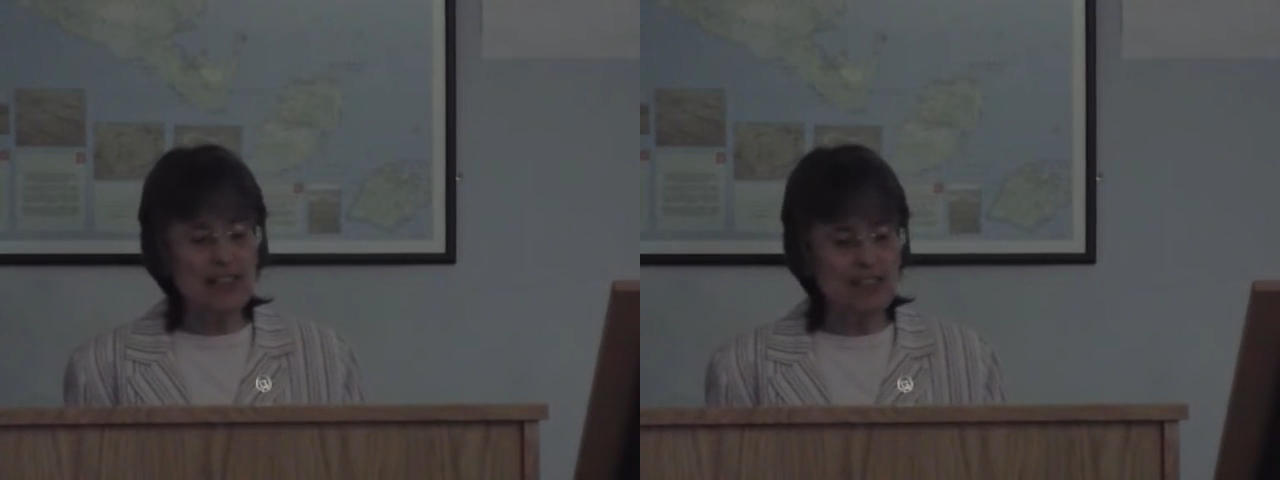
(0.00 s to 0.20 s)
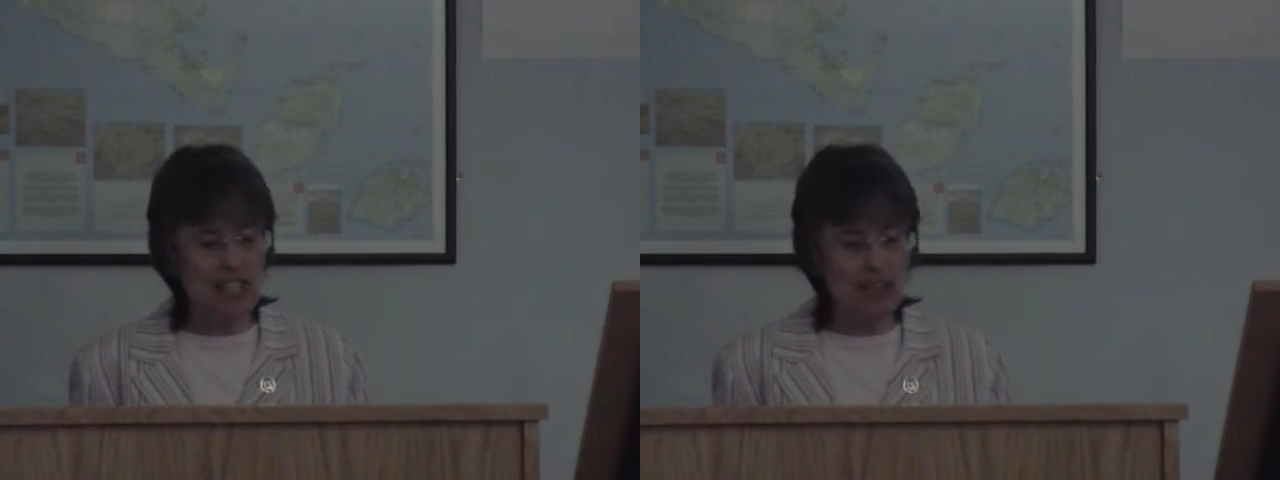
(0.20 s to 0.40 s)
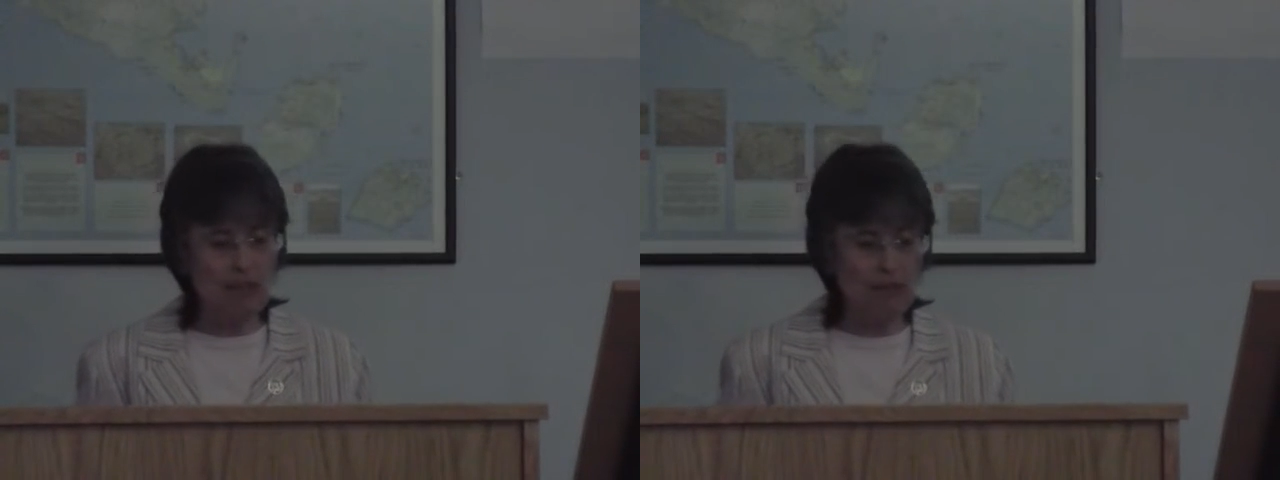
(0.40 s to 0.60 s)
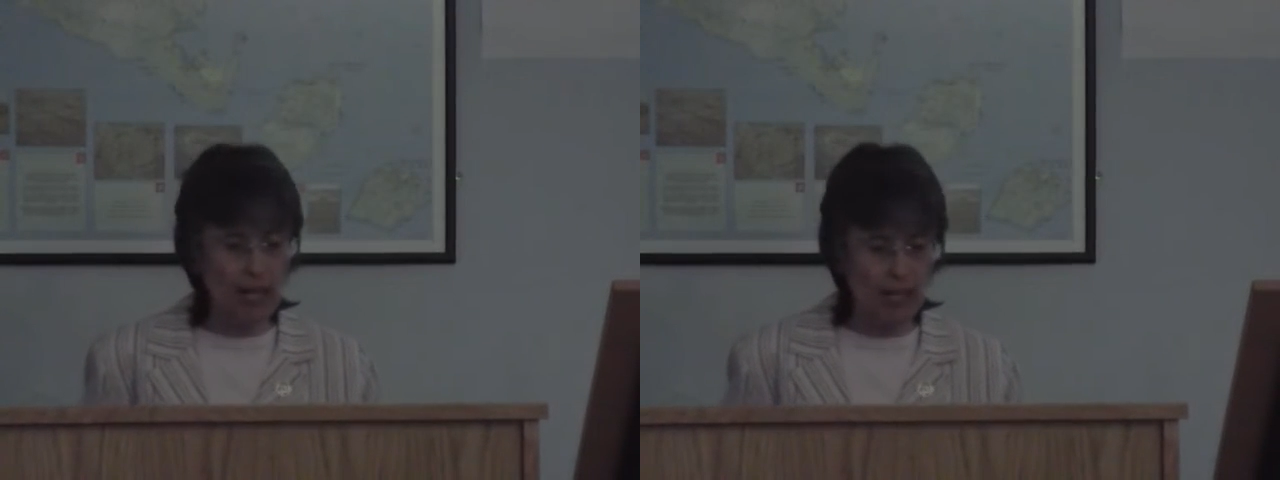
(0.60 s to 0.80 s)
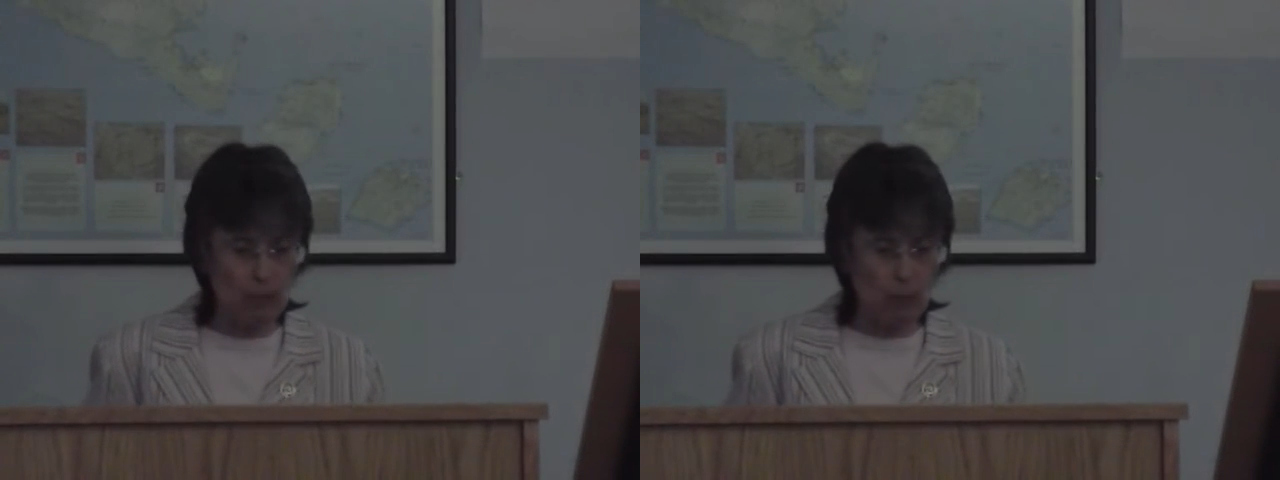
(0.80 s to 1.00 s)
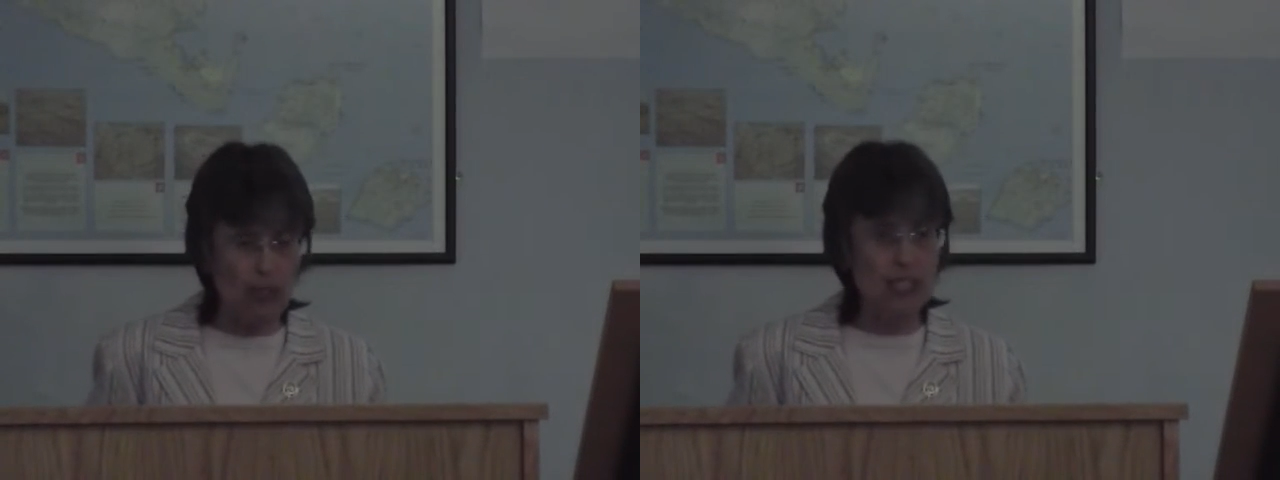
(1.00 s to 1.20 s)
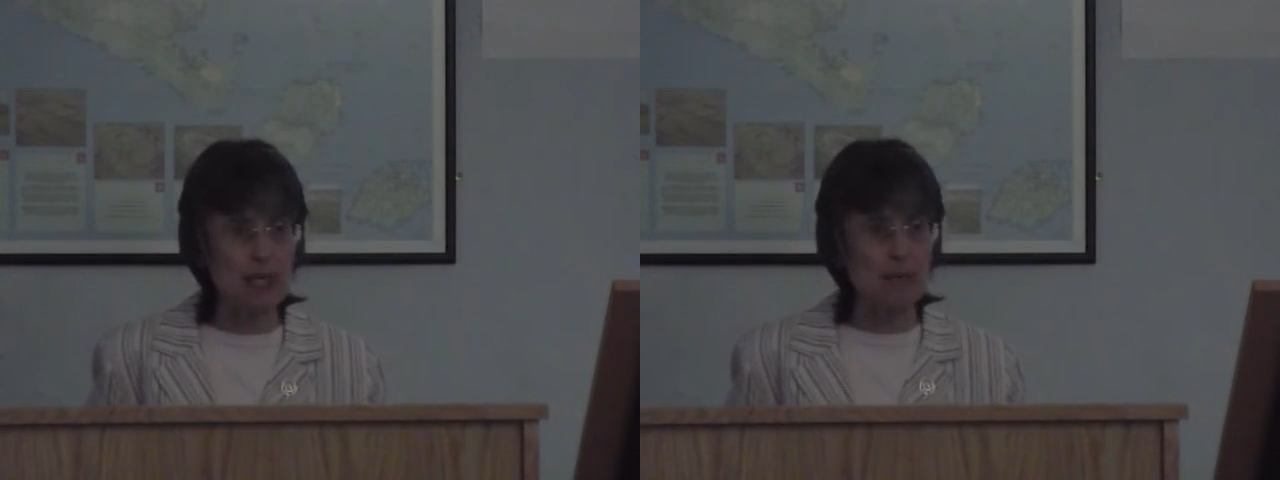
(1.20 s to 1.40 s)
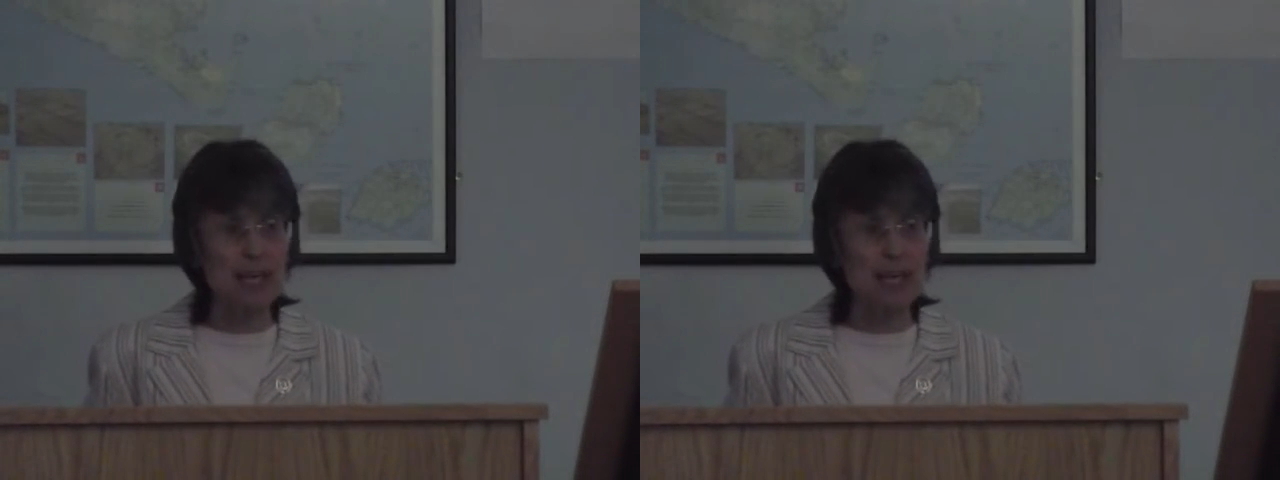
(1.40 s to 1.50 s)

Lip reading: the final point I'm